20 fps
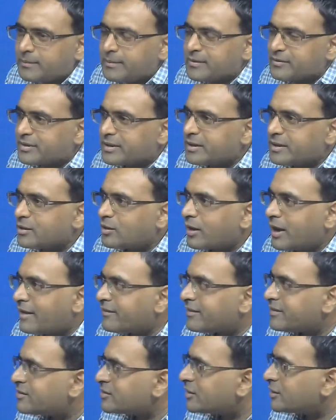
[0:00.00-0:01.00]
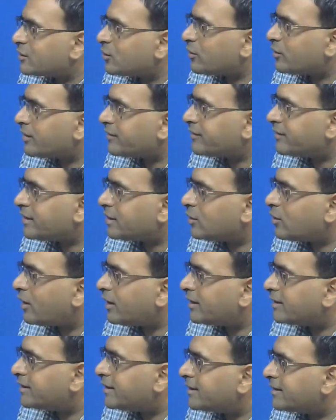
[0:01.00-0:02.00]
basically you're averaging it over a window
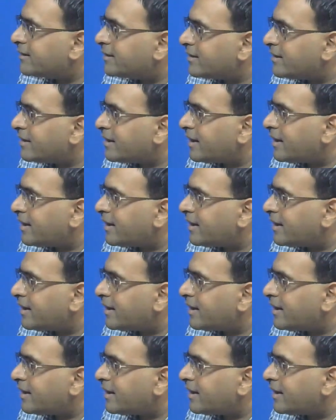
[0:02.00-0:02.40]
and then